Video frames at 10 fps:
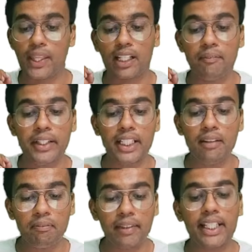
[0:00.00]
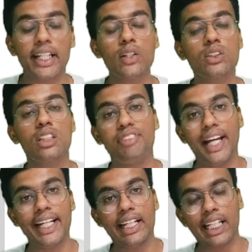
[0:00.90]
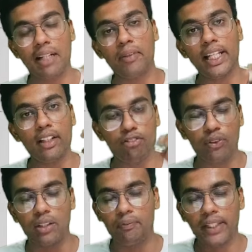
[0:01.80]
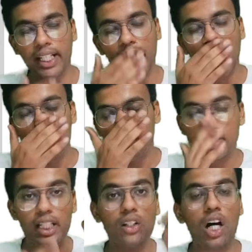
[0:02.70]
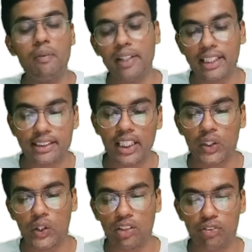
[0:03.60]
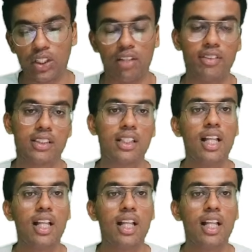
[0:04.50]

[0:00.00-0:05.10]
Committee may reduce the 5-day timeline for a period which shall not be less than 24 hours.